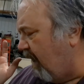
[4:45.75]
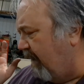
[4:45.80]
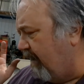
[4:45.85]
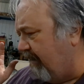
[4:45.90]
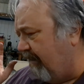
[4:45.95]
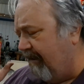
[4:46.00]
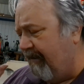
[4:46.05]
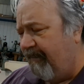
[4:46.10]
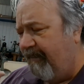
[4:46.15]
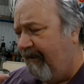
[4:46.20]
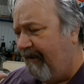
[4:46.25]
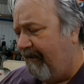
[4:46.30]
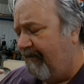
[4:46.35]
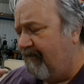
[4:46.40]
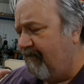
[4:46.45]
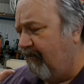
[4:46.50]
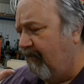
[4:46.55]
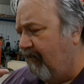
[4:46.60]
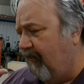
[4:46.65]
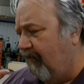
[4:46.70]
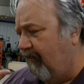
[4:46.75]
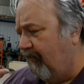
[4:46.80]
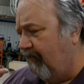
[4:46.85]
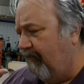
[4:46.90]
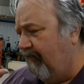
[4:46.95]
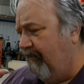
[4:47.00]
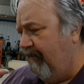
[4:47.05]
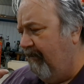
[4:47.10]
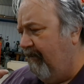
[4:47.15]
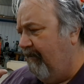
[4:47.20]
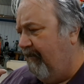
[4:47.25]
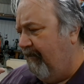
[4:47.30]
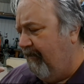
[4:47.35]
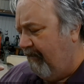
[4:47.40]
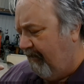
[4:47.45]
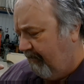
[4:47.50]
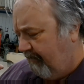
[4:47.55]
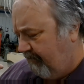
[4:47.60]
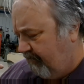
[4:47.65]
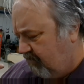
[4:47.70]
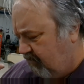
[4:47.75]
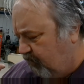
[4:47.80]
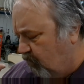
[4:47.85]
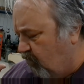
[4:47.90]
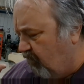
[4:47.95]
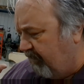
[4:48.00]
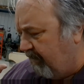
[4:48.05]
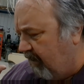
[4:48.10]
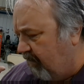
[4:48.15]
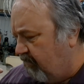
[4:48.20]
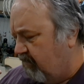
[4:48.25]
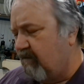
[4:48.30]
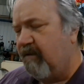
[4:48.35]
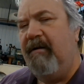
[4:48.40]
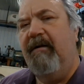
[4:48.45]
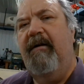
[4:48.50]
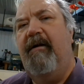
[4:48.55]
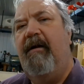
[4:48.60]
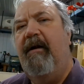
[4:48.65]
and get that all smooth out,